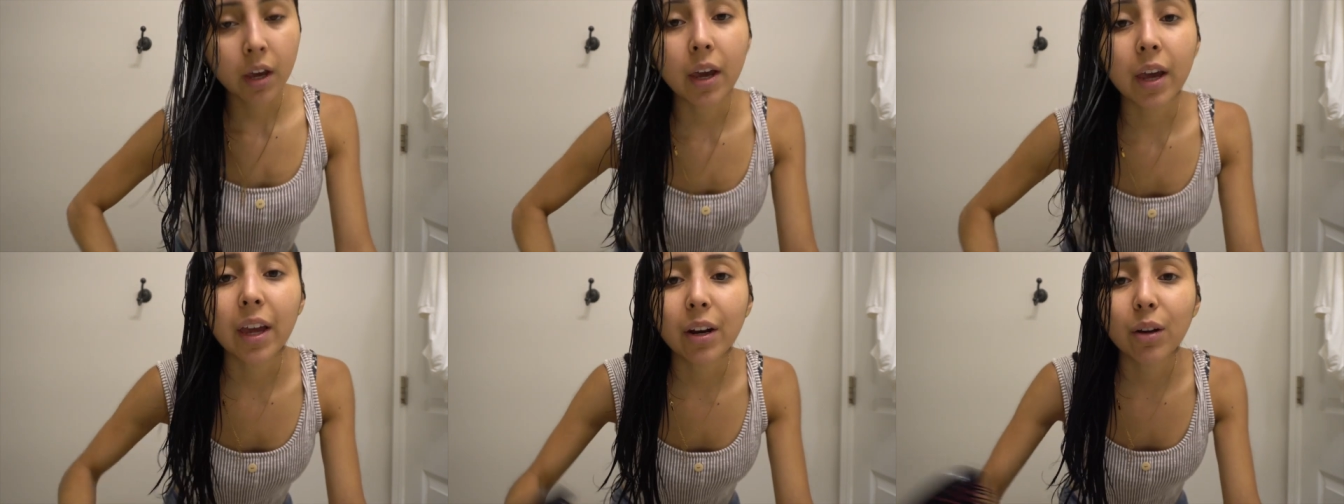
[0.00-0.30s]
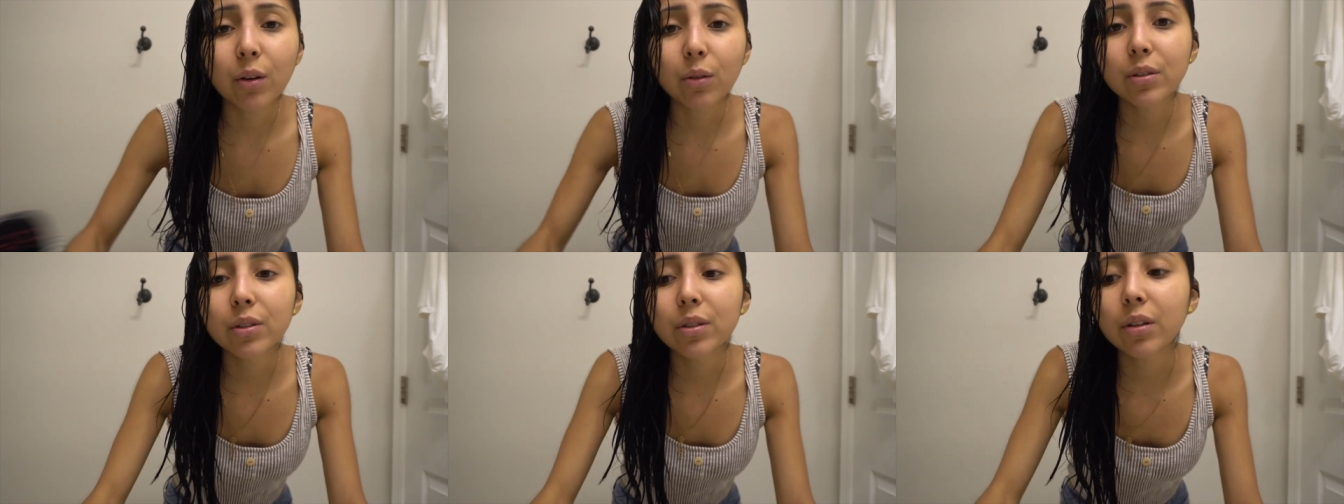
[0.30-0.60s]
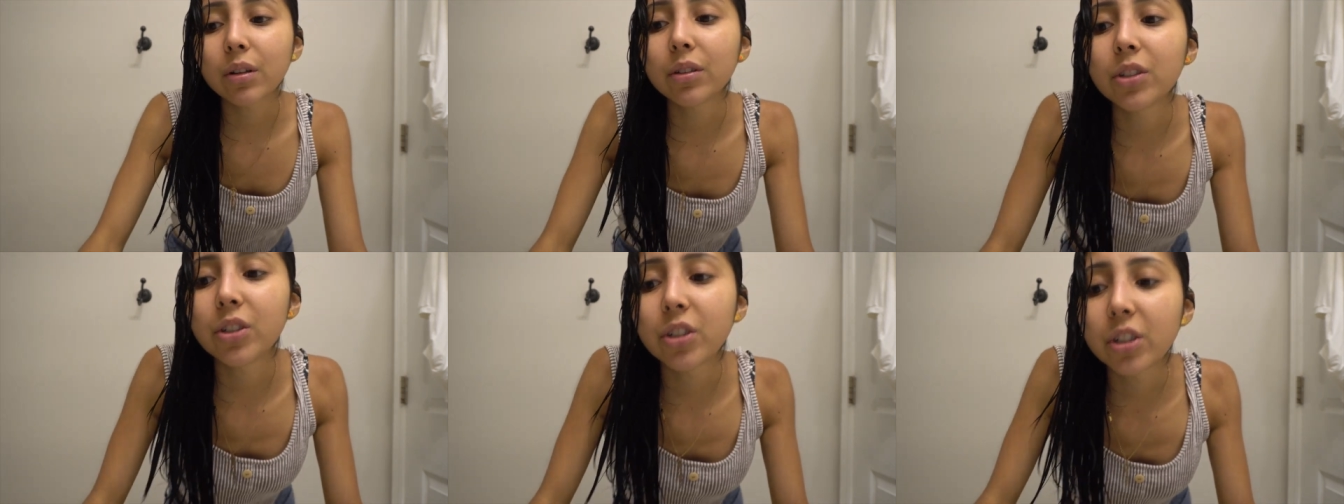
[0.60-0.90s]
and
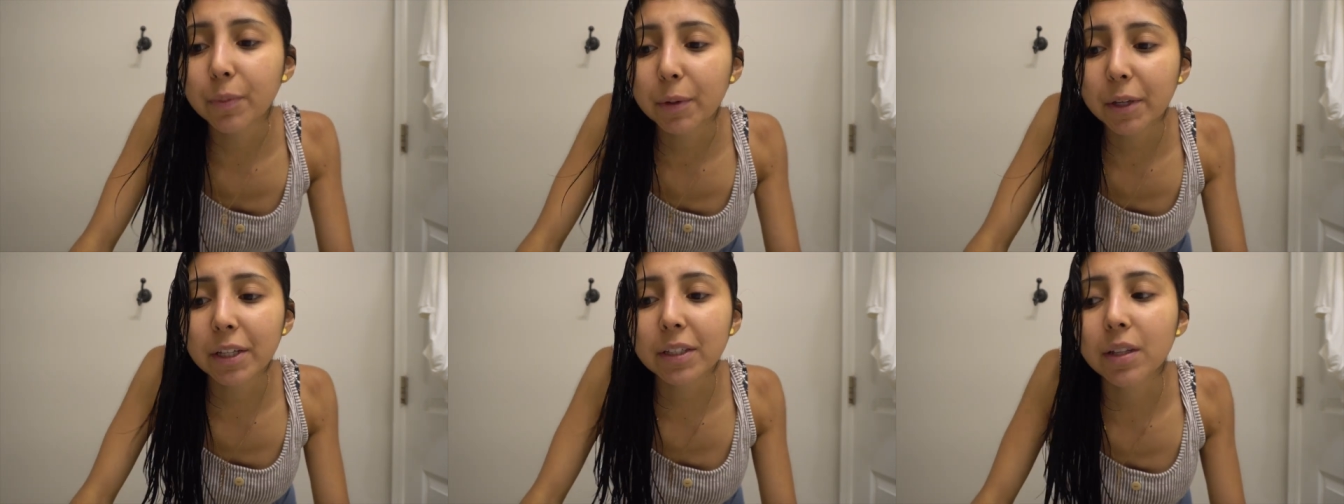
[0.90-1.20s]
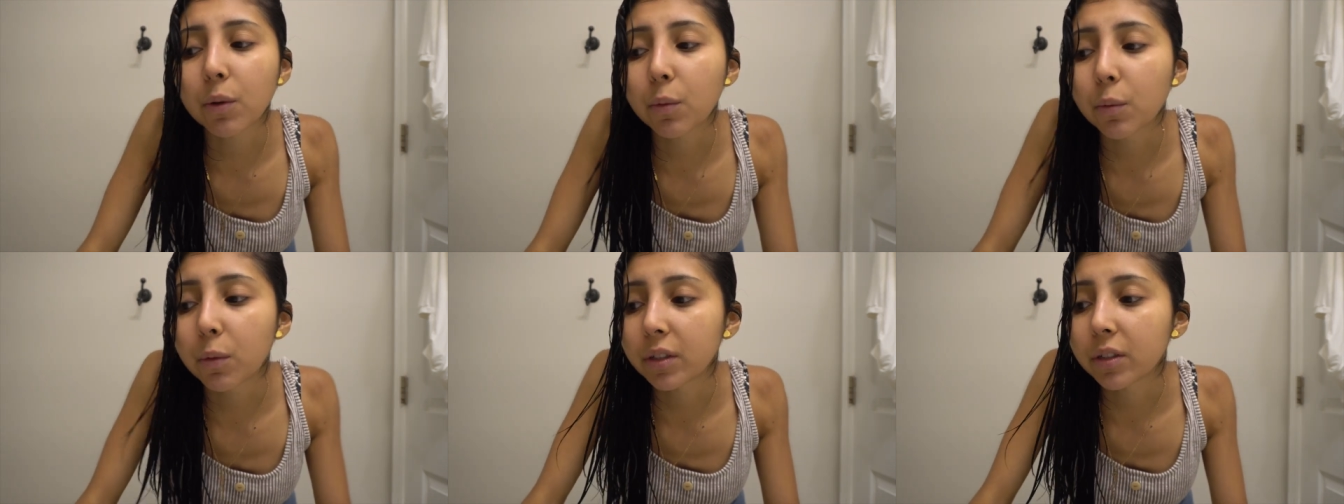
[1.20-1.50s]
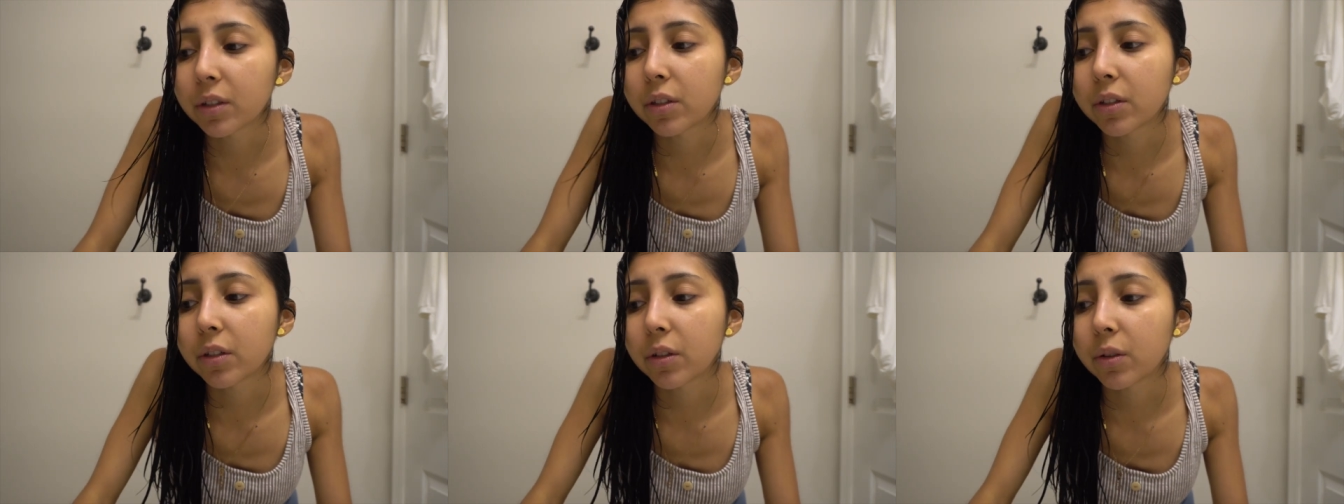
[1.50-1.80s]
also just because I
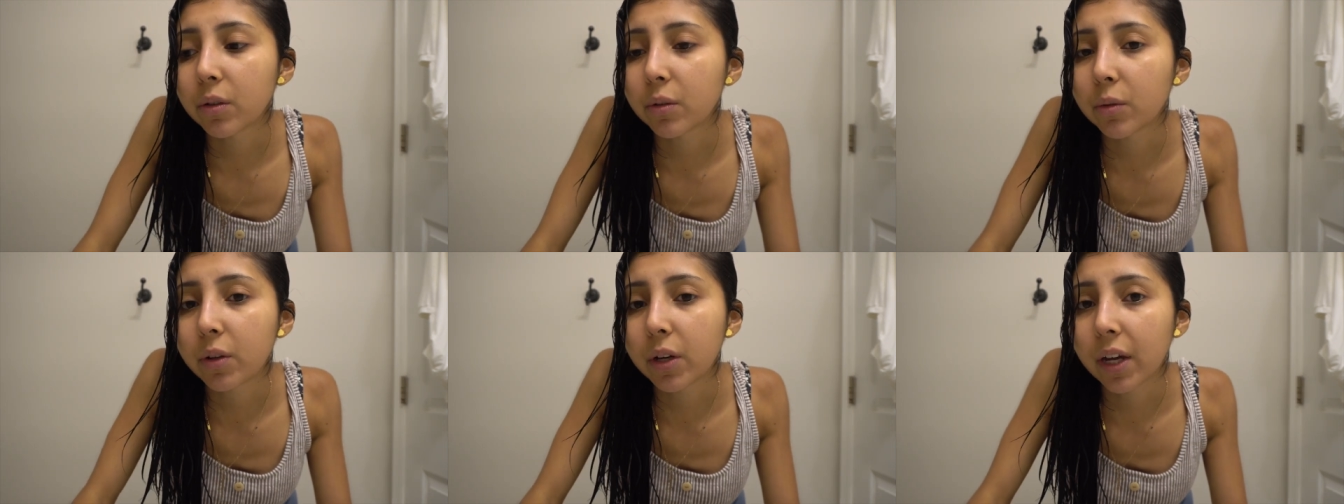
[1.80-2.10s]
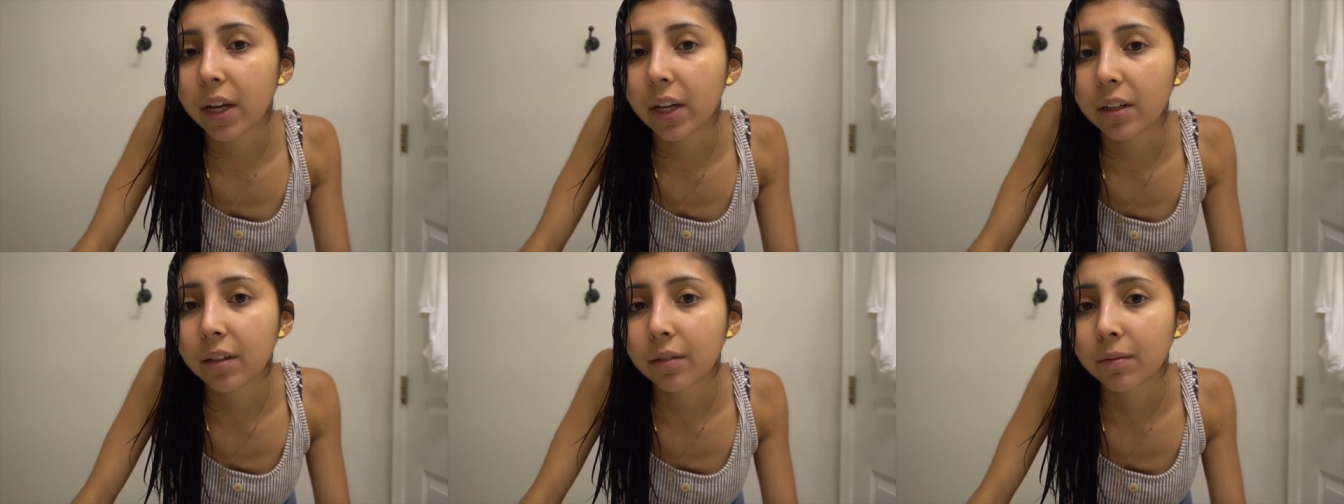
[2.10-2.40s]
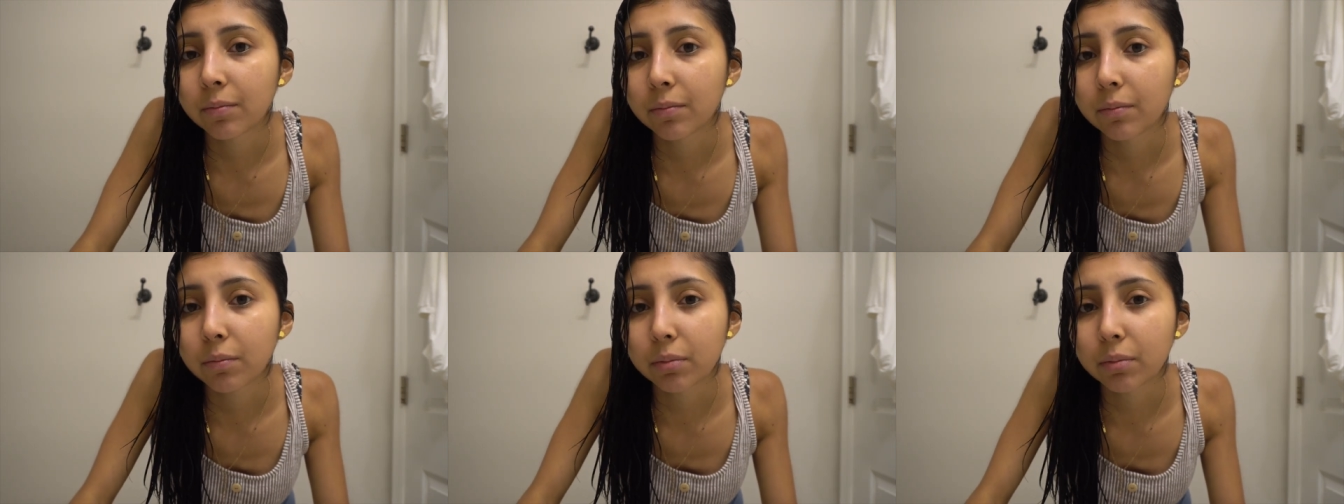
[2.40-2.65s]
want to get